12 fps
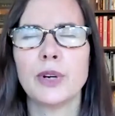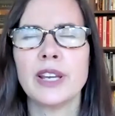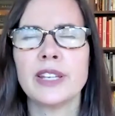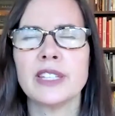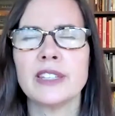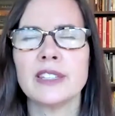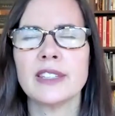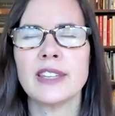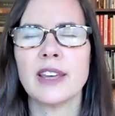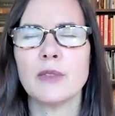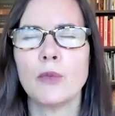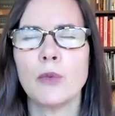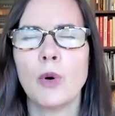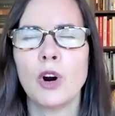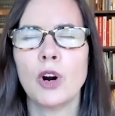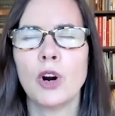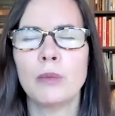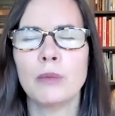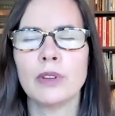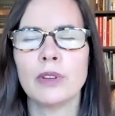presence, that warmth.